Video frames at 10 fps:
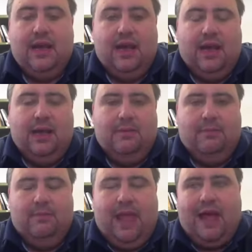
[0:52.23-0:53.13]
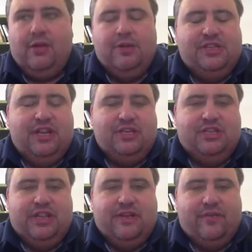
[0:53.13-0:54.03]
How do we judge
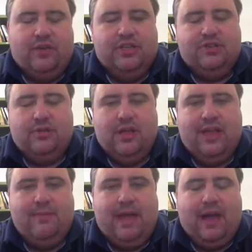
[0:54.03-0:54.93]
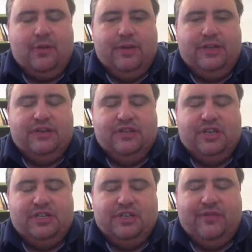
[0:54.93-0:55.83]
the inferential claim? How do we
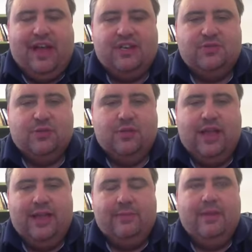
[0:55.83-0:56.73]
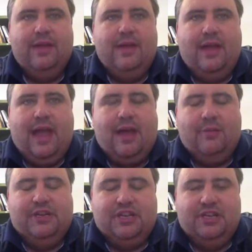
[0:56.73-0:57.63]
judge the factual claim? How do
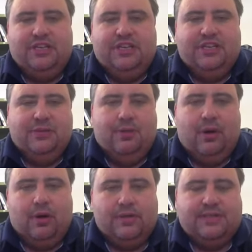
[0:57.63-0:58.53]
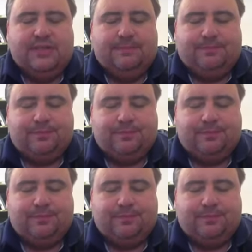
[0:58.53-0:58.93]
we judge each of the parts?